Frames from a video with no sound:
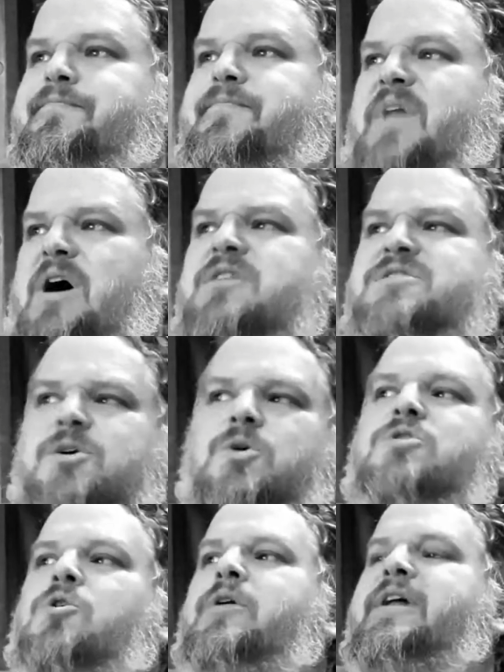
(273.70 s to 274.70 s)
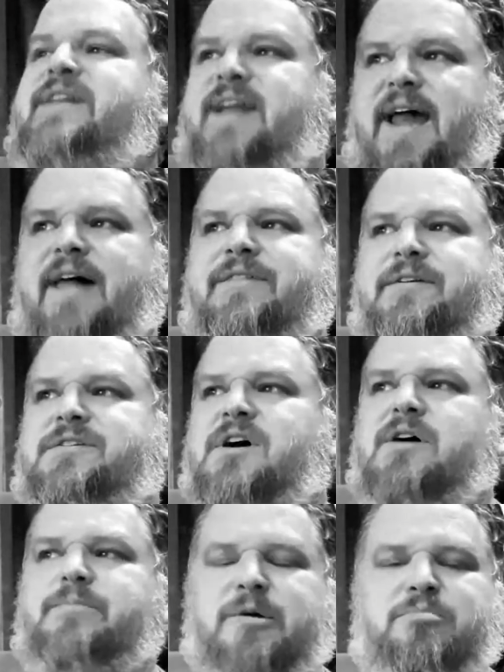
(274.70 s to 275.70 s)
Also, according to Catholic
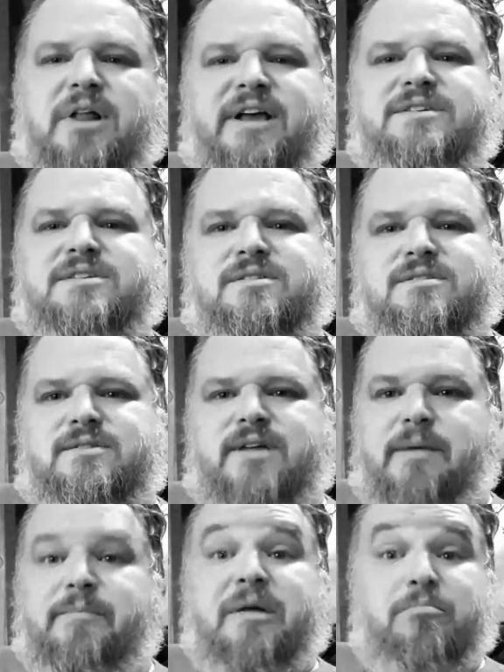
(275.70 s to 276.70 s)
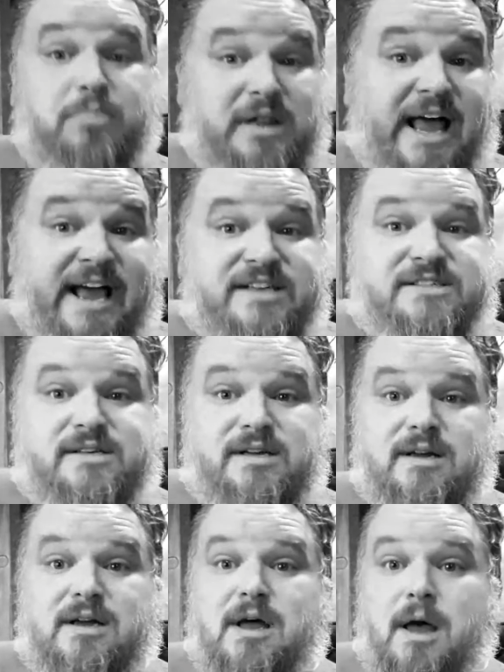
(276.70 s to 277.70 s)
dogma, places can be blessed,
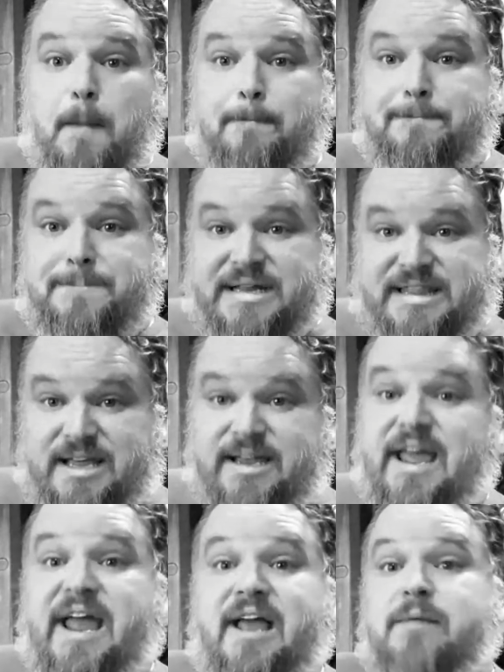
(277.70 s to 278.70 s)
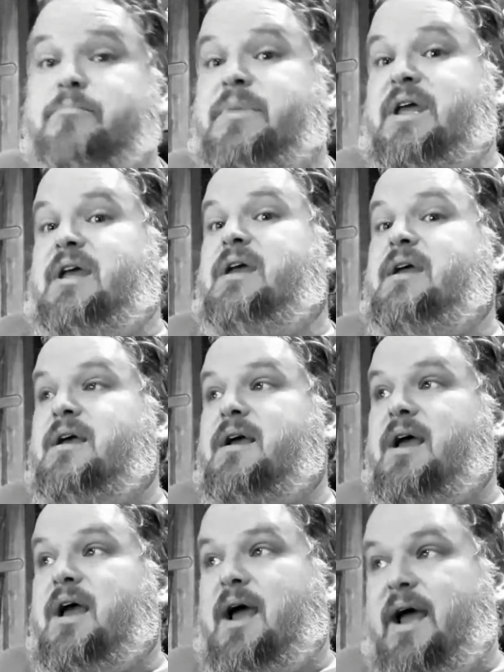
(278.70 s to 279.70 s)
but they can't be
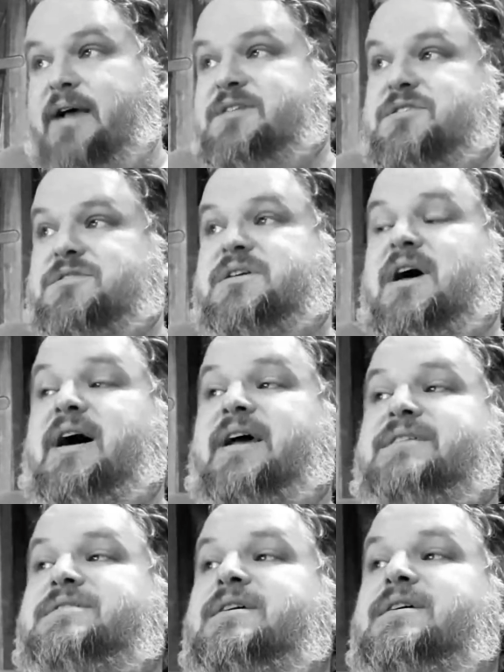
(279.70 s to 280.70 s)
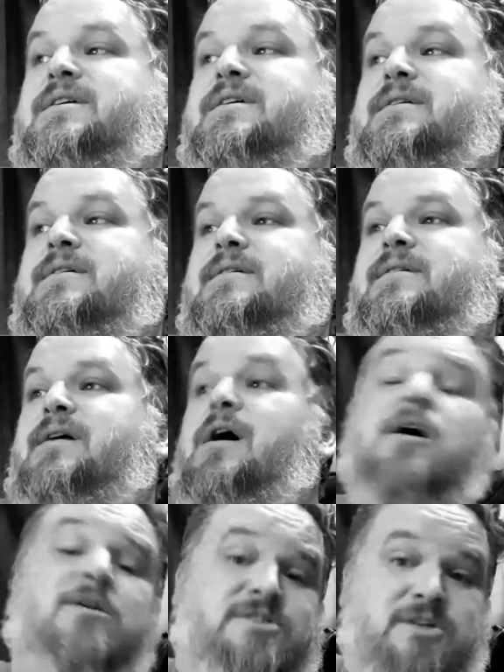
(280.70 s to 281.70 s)
exorcised.
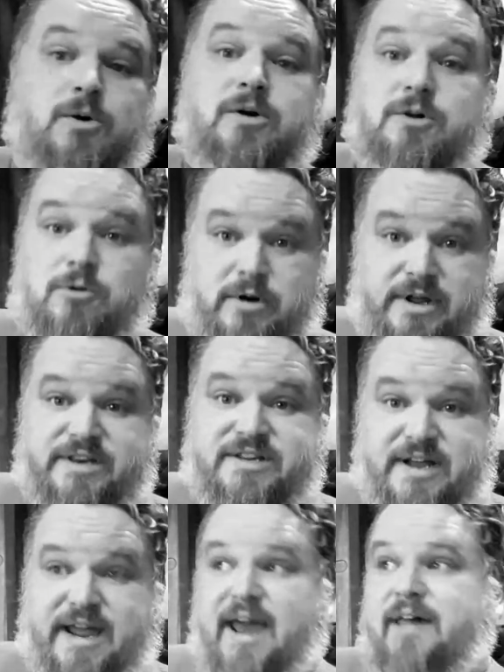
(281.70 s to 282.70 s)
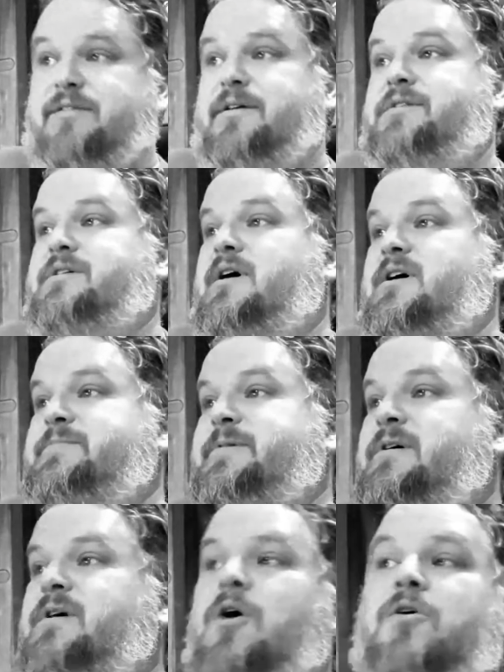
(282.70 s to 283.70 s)
Also, according to Catholic
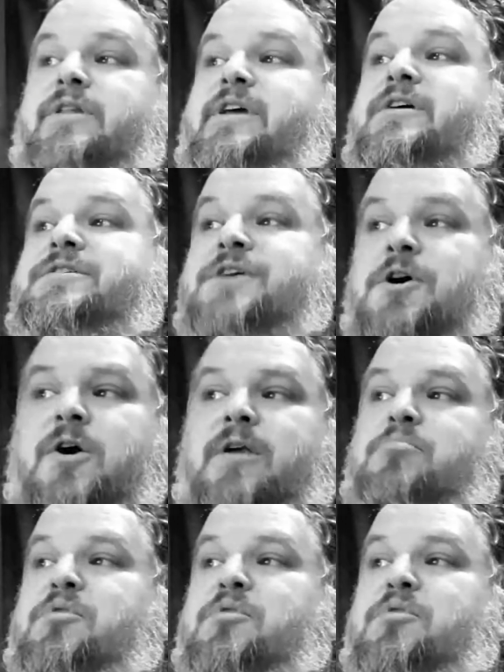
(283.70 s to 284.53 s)
dogma, only a current